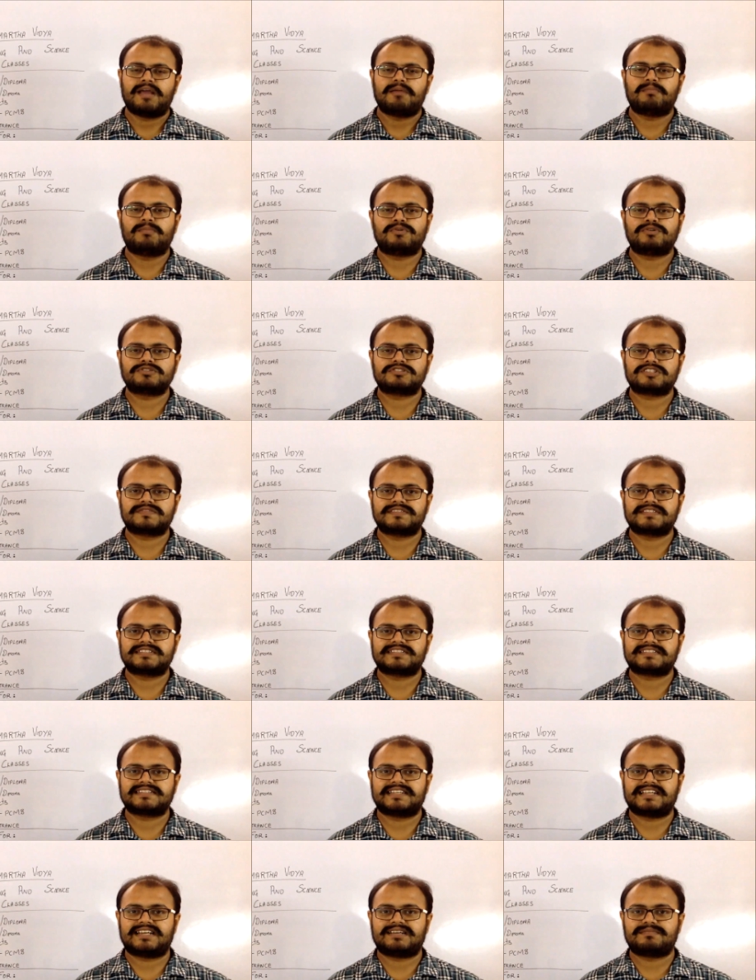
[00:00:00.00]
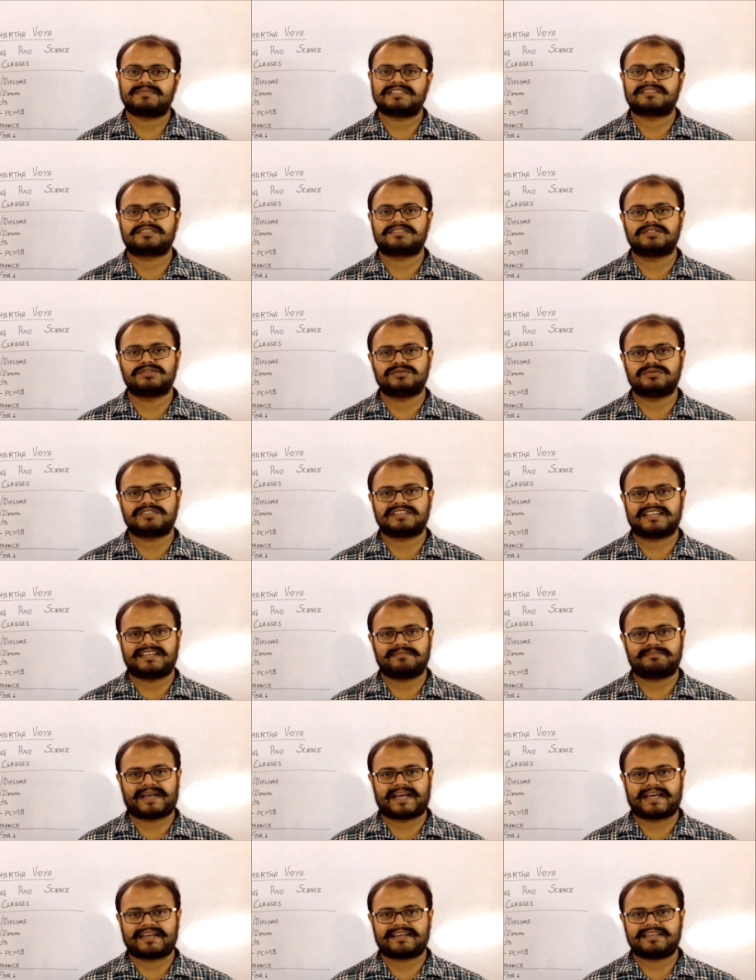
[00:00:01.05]
Most of the syllabus do
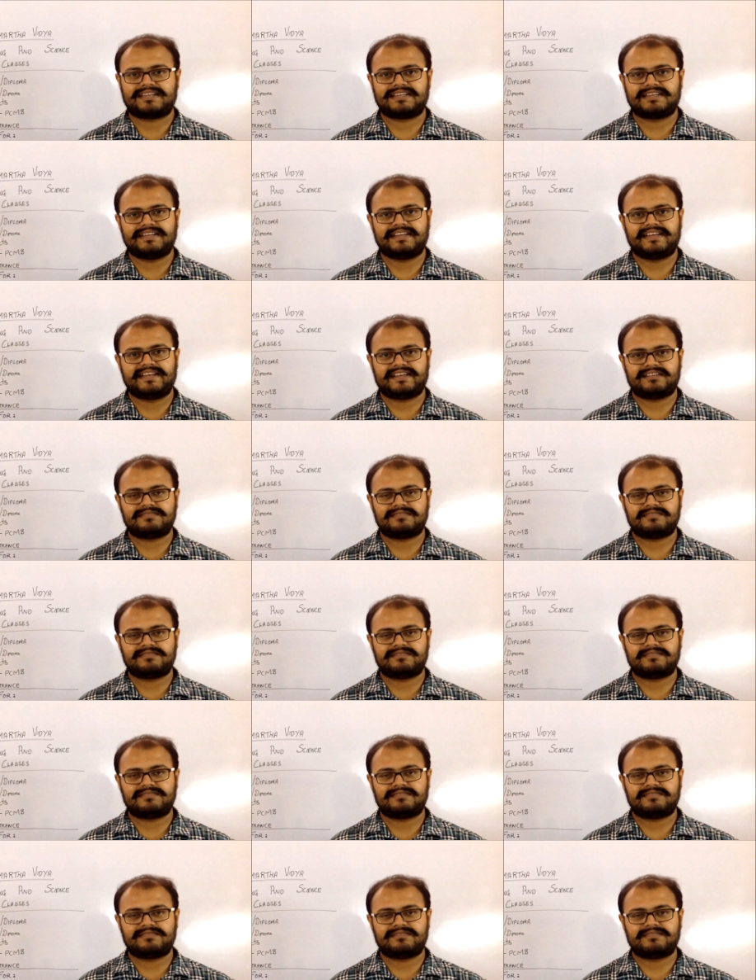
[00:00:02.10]
run parallelly